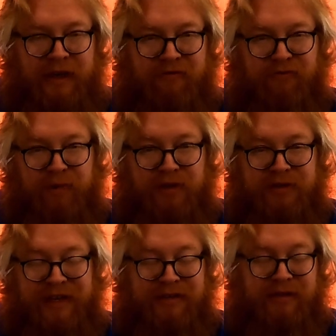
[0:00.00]

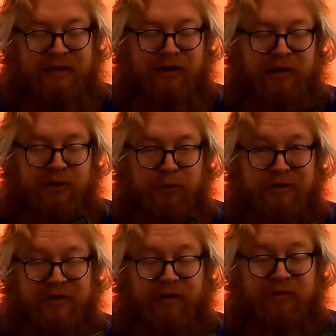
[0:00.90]
information necessary in
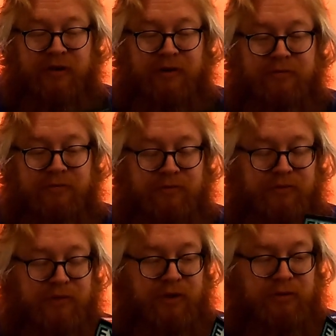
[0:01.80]
order to solve the
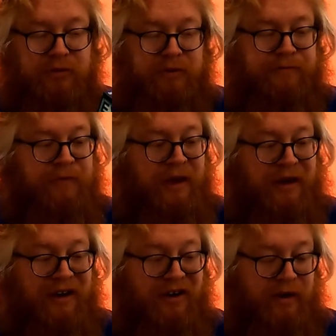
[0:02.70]
clues
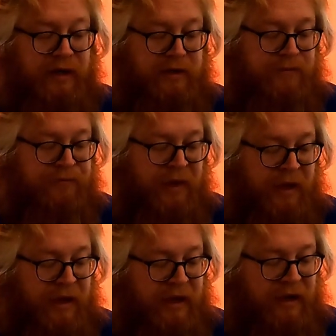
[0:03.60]
on it.
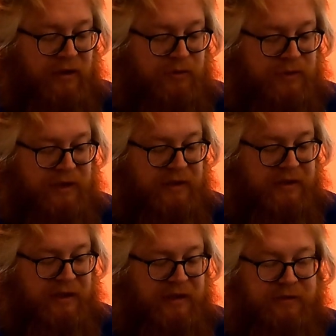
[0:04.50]
Now this one
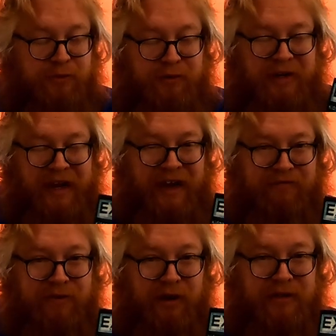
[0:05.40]
says it's
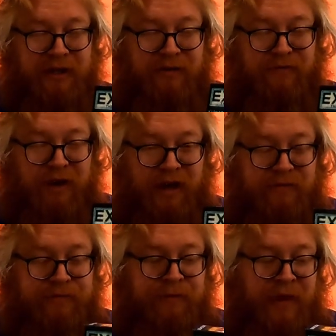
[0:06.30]
3.5 dots out of 5.
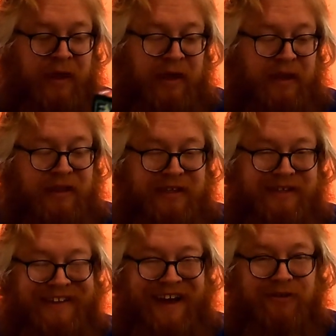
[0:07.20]
This
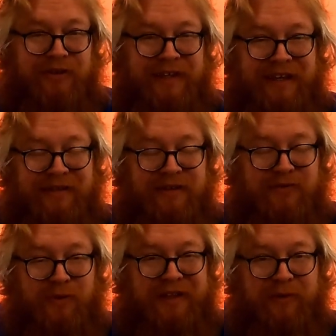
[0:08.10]
is actually the easiest
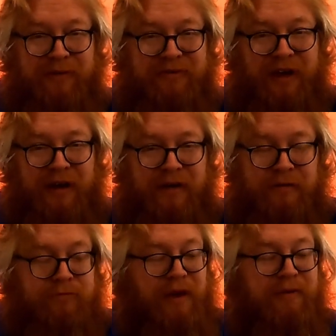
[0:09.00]
one that we've done.
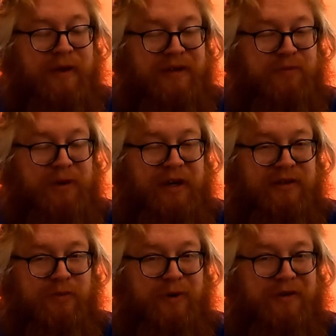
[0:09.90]
Maybe it's
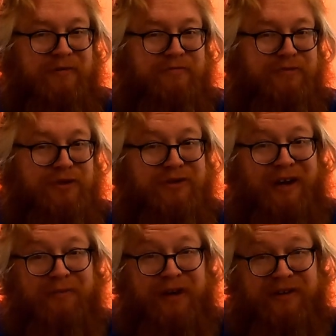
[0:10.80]
because we just
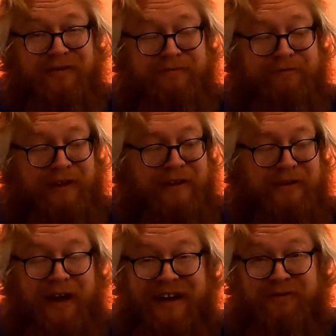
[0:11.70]
got better.
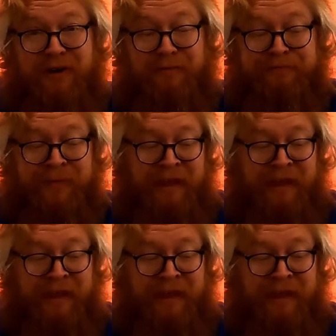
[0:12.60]
I don't know.